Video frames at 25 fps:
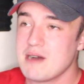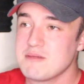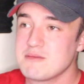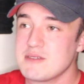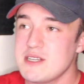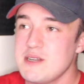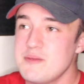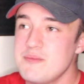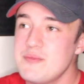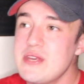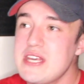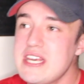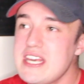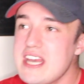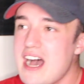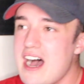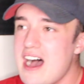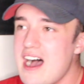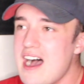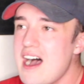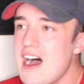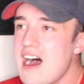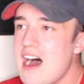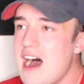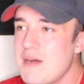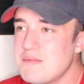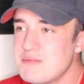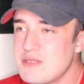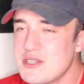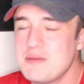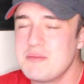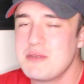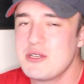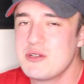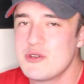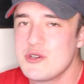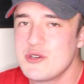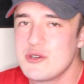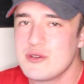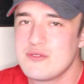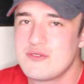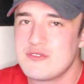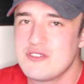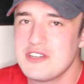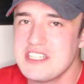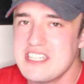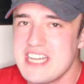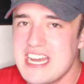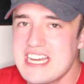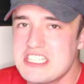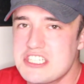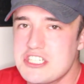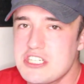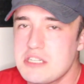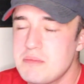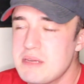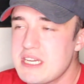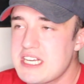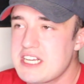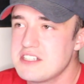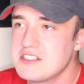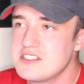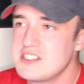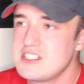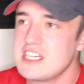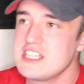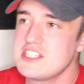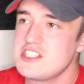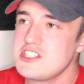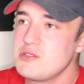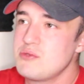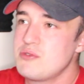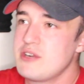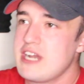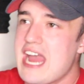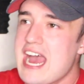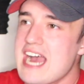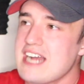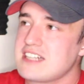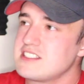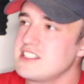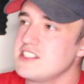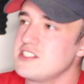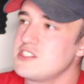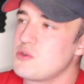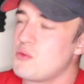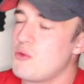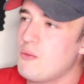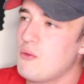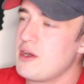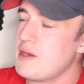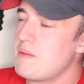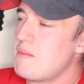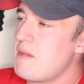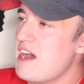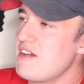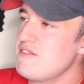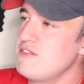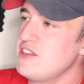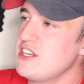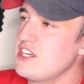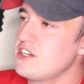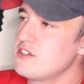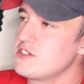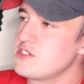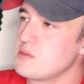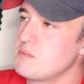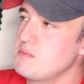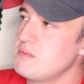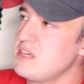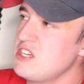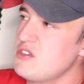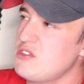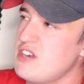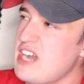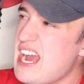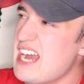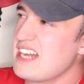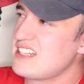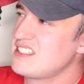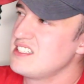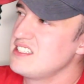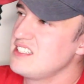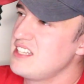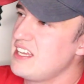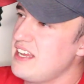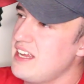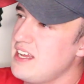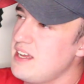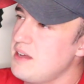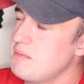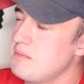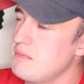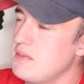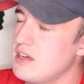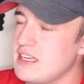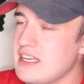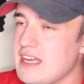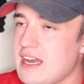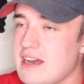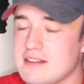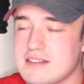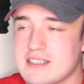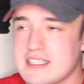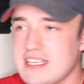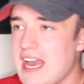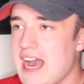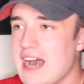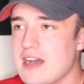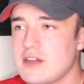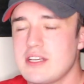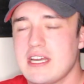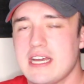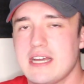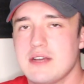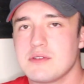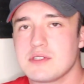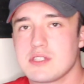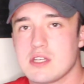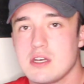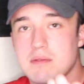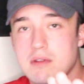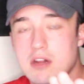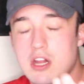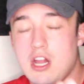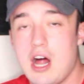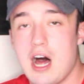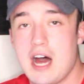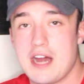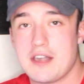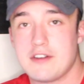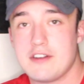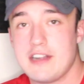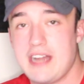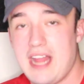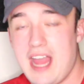I'm gonna be rooting for Deji, because Deji reacted to one of my videos of me reacting to him. Yeah, okay, it was a lot of